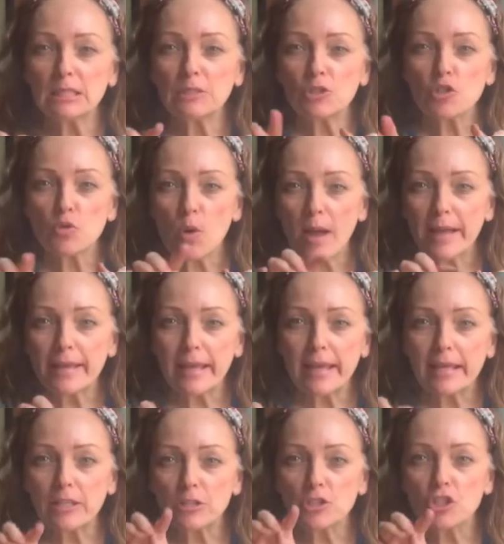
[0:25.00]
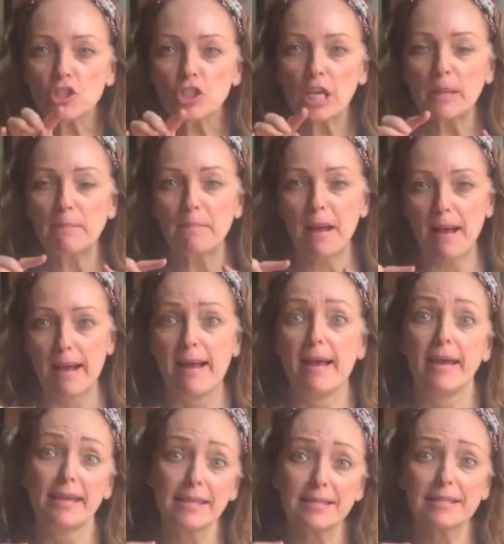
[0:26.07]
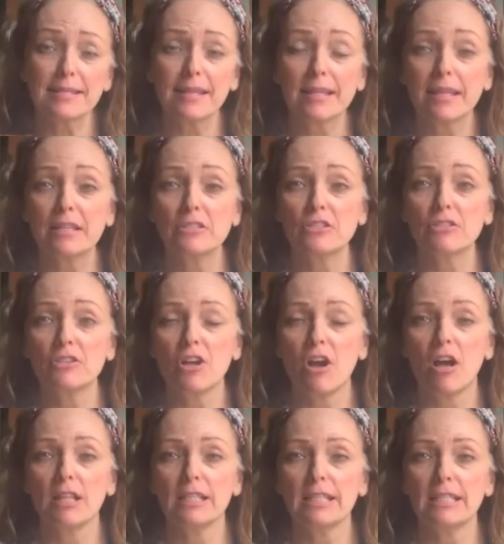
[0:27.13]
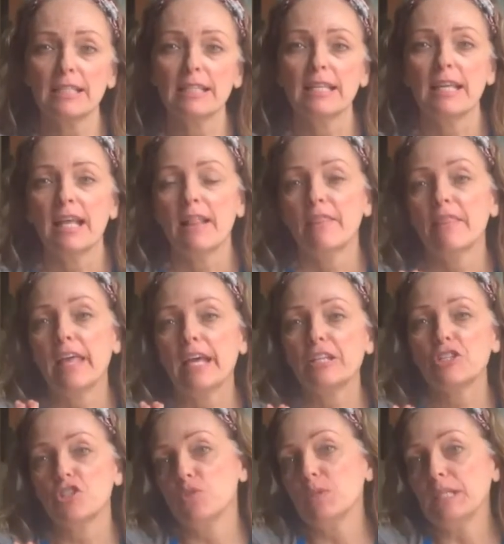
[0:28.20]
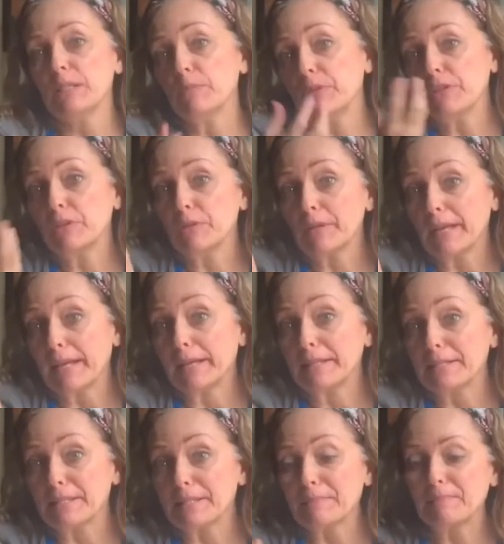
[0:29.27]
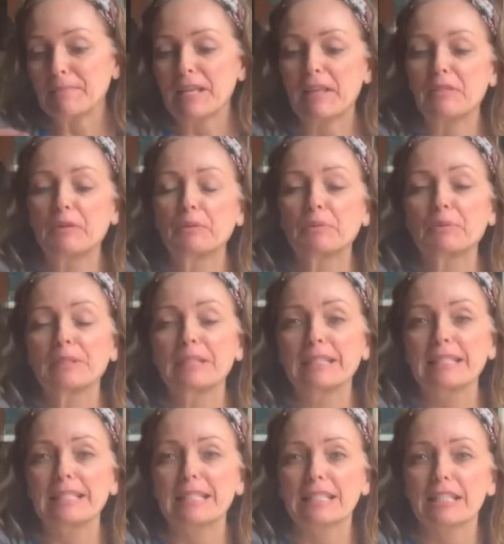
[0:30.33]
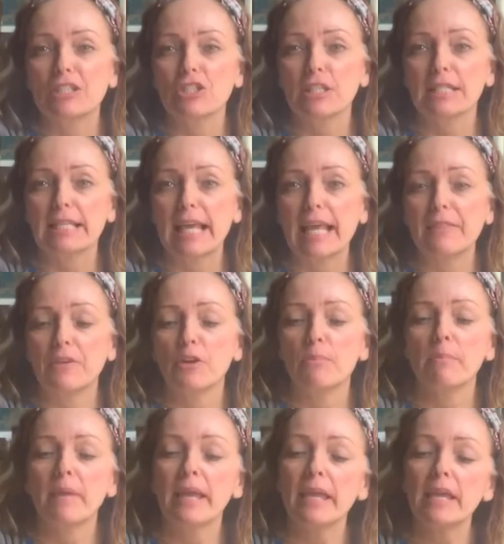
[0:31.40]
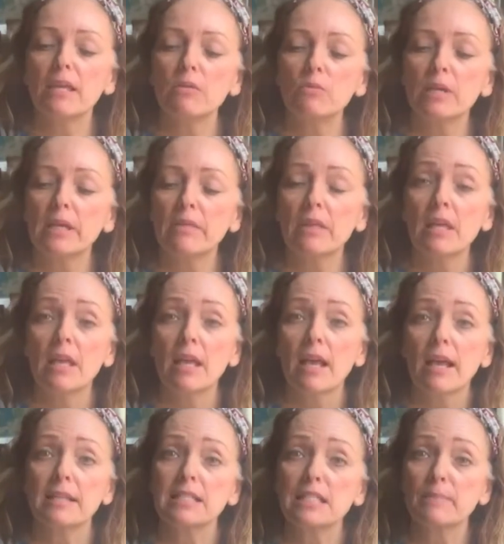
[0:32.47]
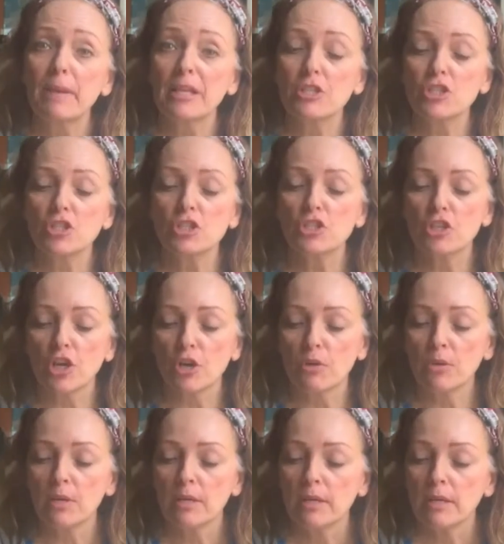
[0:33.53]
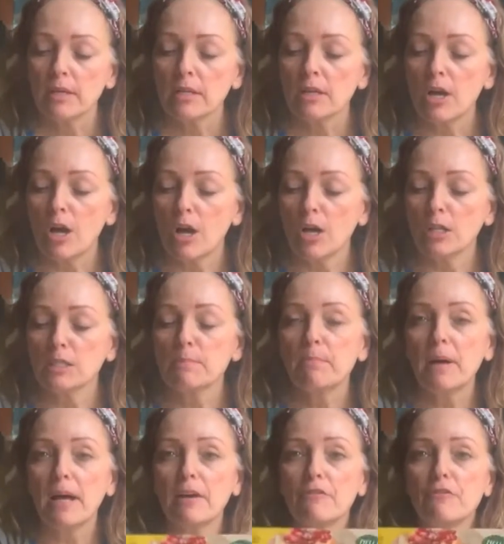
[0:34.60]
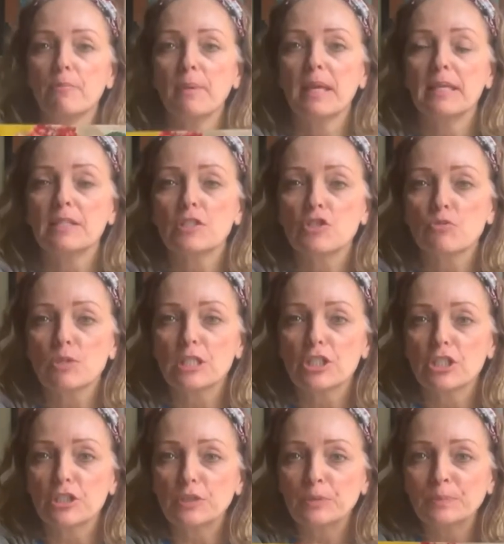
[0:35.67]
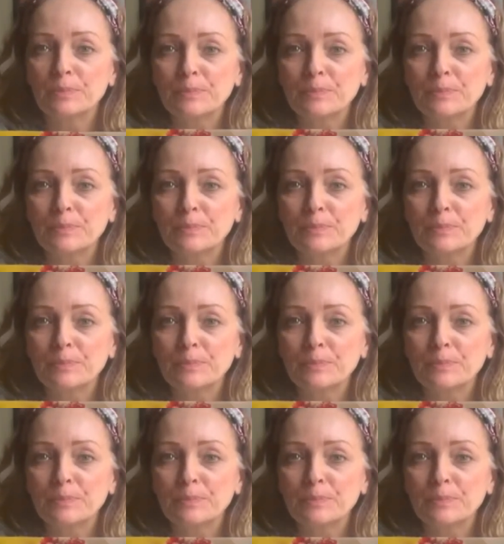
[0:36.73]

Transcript: triangle shaped pies, I guess you'd call it, that you eat with your hands. And they're really delicious, and they're made with a special dough called puff pastry dough.